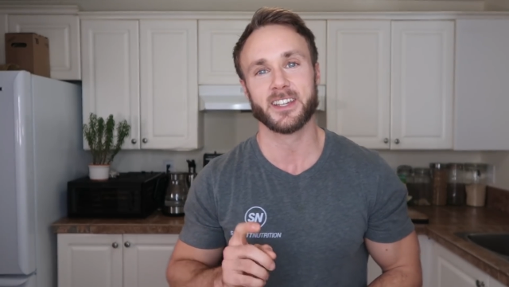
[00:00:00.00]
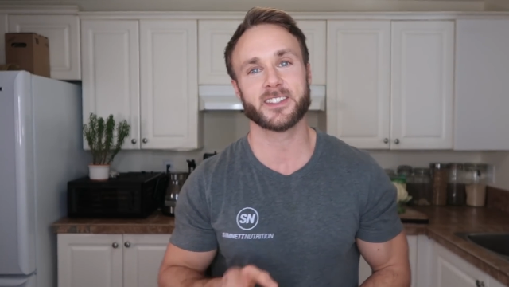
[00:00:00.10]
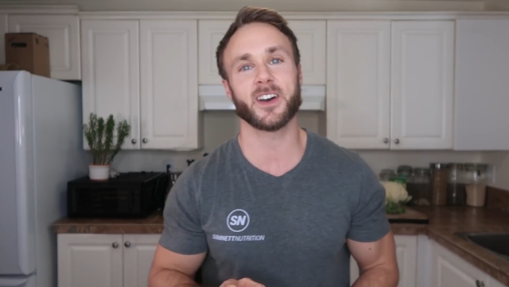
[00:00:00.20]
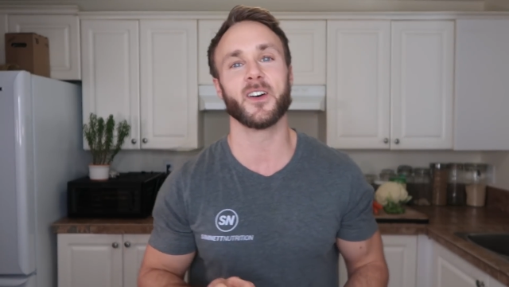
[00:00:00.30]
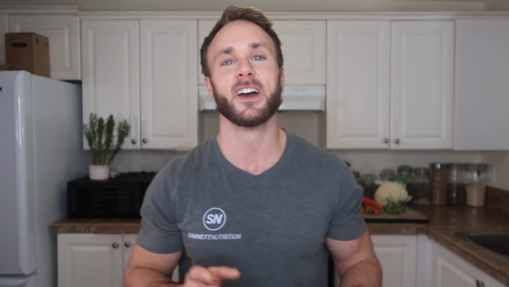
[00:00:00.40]

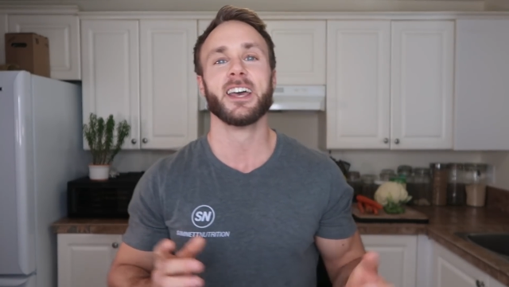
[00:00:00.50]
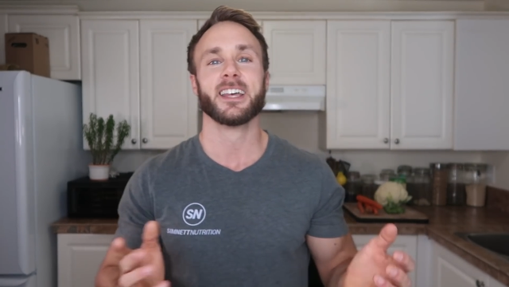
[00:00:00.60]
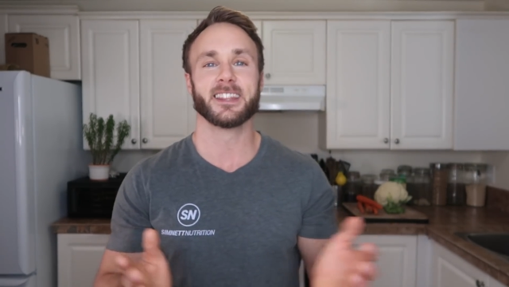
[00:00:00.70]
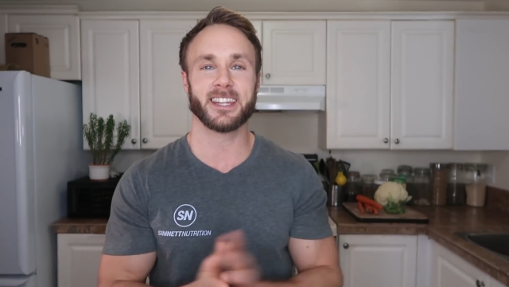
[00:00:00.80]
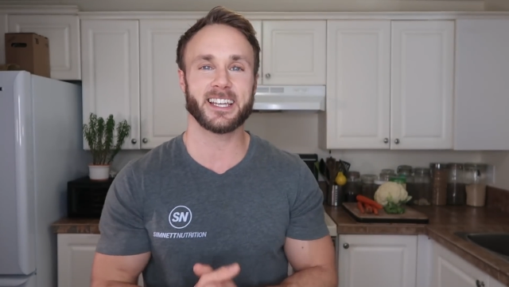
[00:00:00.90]
So
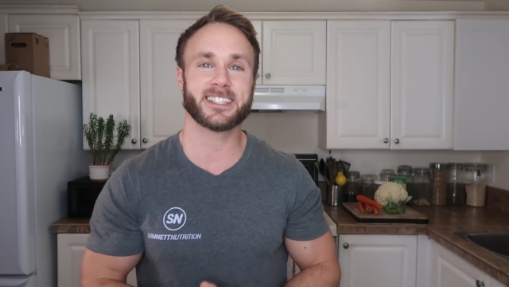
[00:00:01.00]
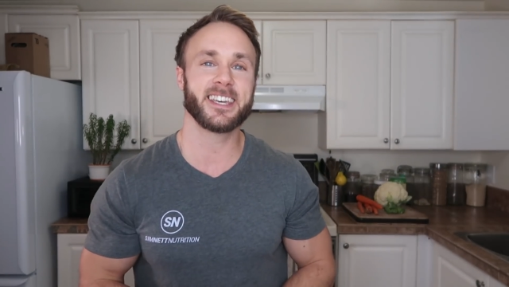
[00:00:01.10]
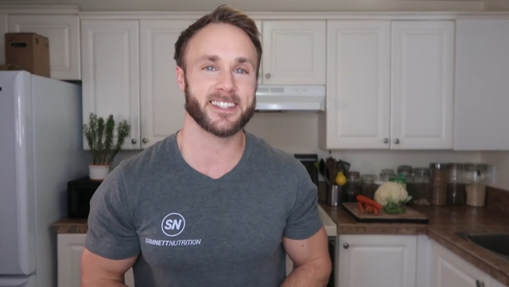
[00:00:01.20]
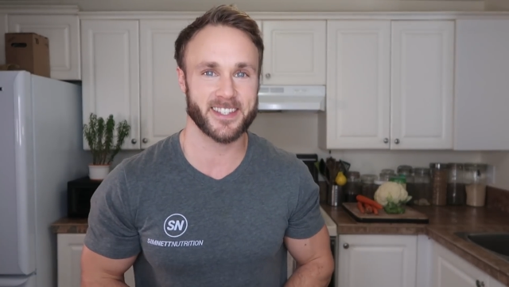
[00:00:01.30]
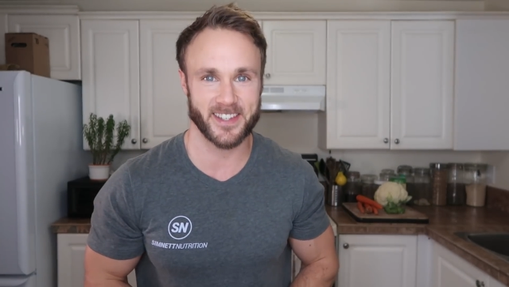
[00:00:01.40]
let's
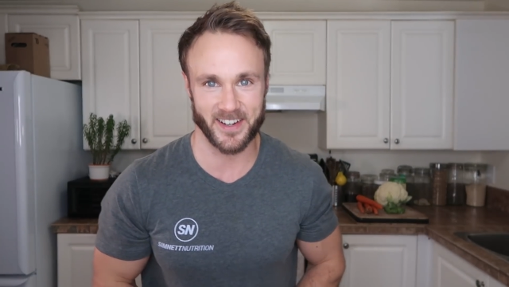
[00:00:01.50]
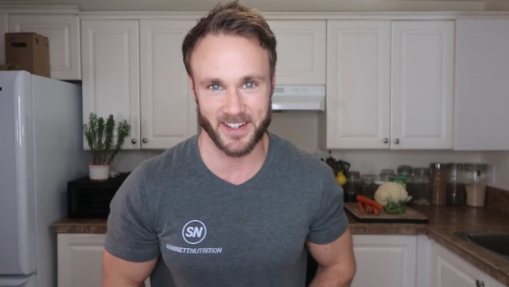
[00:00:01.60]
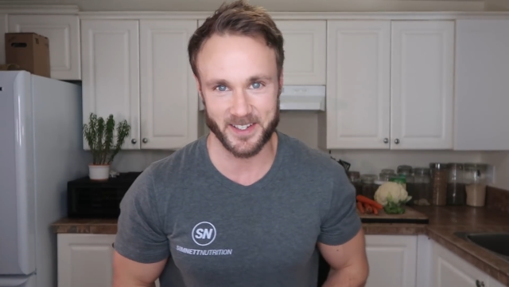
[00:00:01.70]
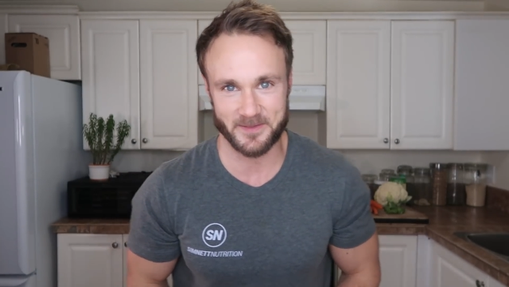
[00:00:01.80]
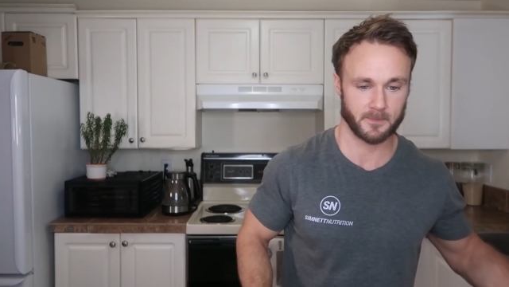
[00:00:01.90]
get started.